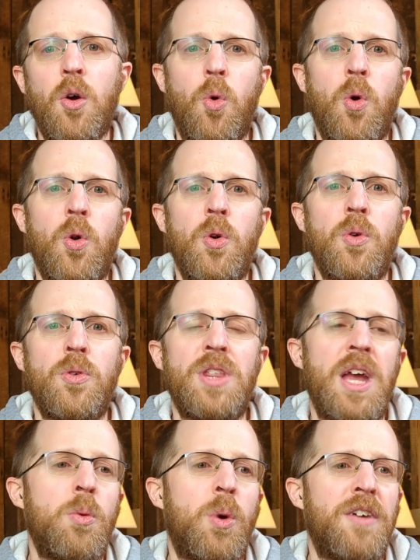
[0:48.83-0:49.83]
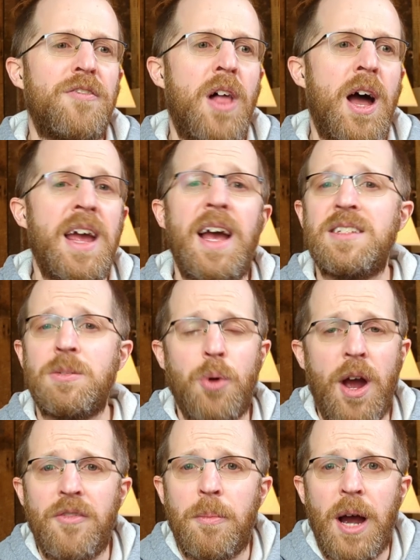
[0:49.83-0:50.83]
or they want to fly as a
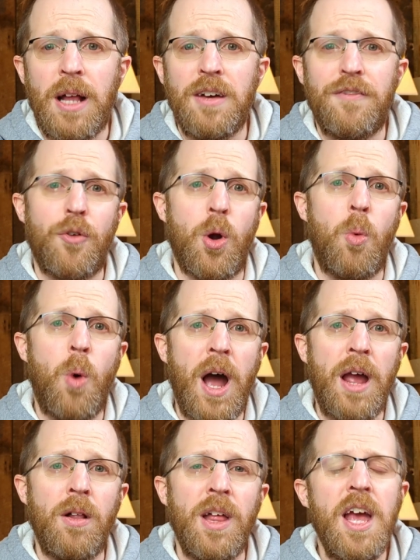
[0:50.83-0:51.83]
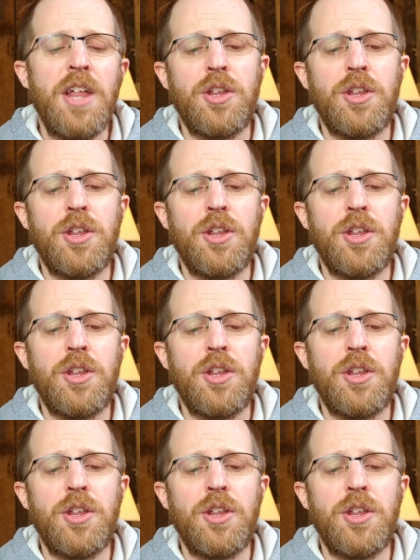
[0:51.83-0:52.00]
private pilot for a while.